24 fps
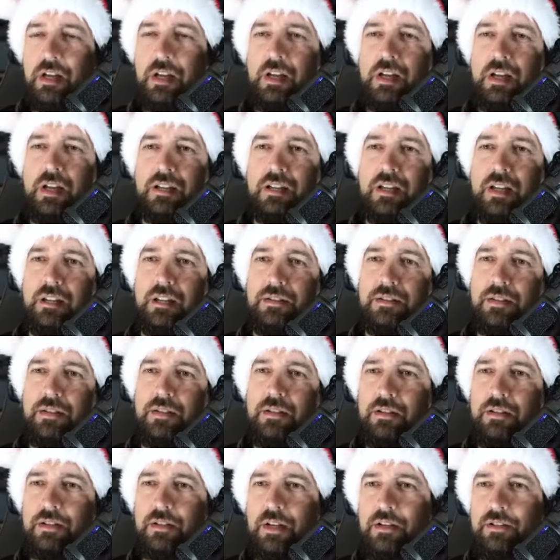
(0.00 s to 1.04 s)
Again,
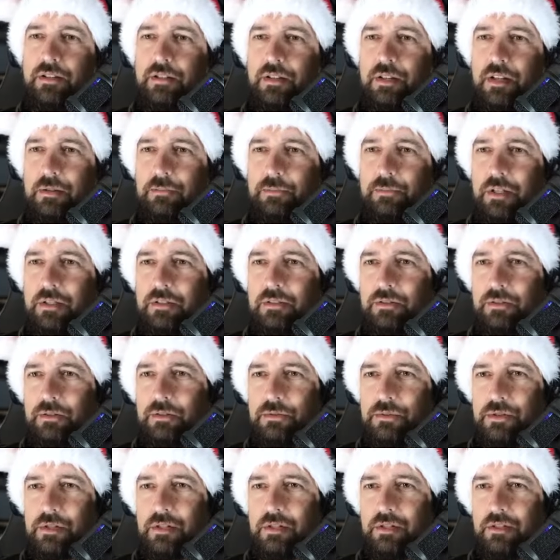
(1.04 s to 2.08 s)
here I recommend
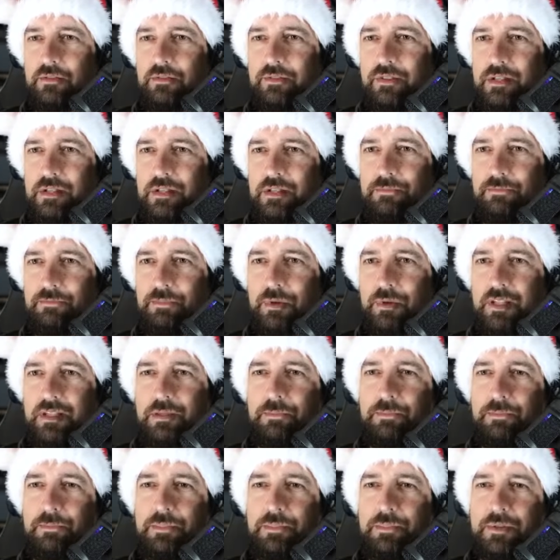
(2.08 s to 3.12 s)
using this Pareto
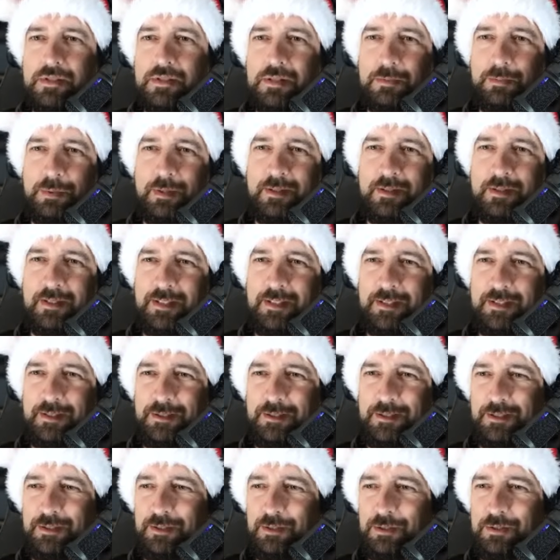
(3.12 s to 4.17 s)
principle and
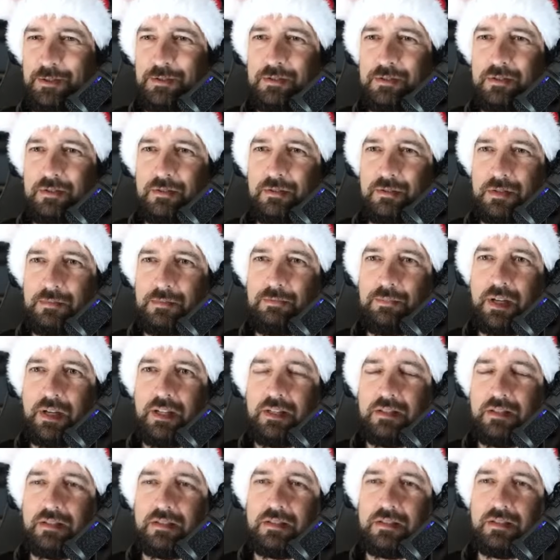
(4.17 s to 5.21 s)
not to spend